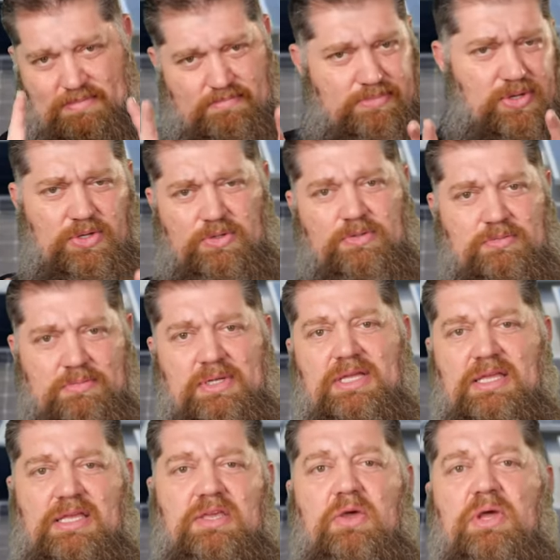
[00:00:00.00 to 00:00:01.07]
boom,
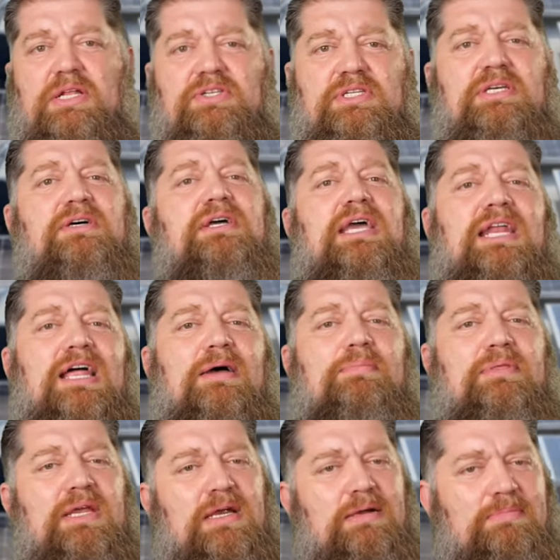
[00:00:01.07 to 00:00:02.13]
you can still get
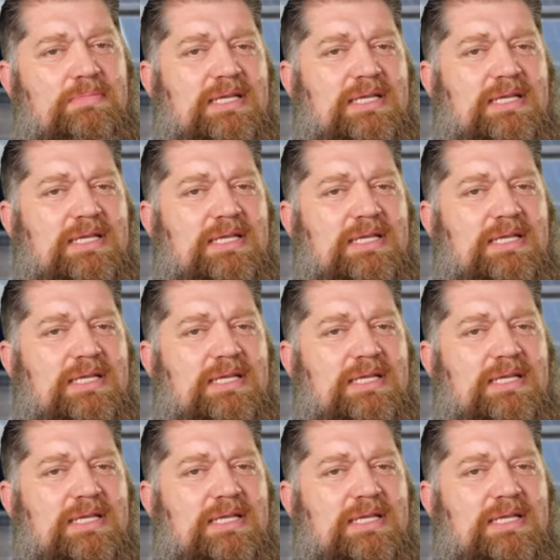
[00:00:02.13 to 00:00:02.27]
up there